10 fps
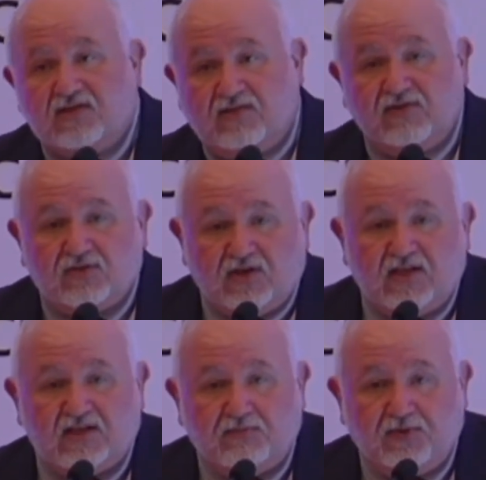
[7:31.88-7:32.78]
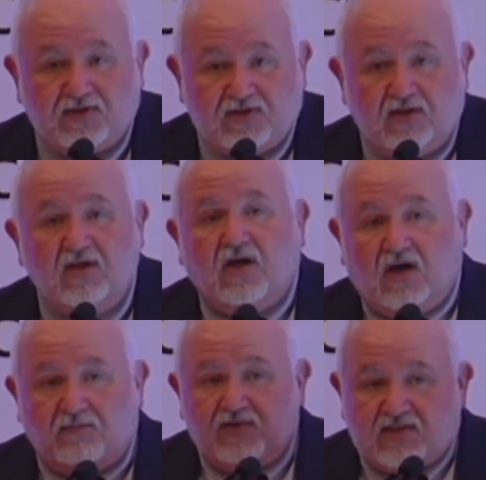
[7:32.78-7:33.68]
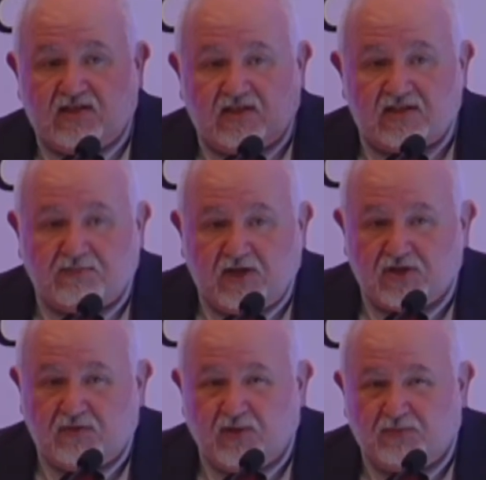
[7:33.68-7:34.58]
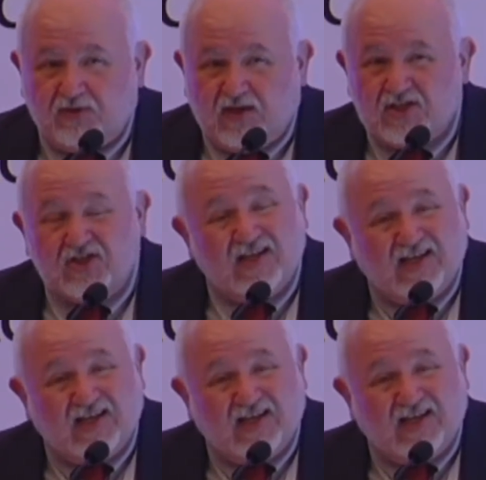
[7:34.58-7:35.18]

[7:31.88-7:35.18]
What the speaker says: 70 or 80%, obviously in this patient population.